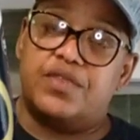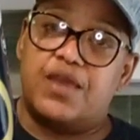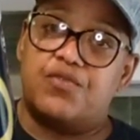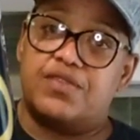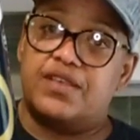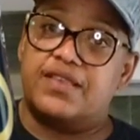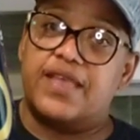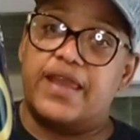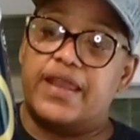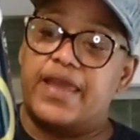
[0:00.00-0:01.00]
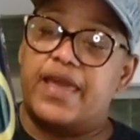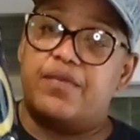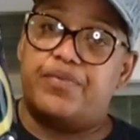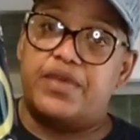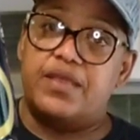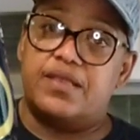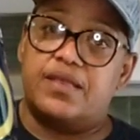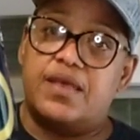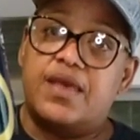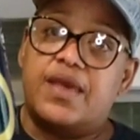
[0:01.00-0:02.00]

They were $6.99 a piece.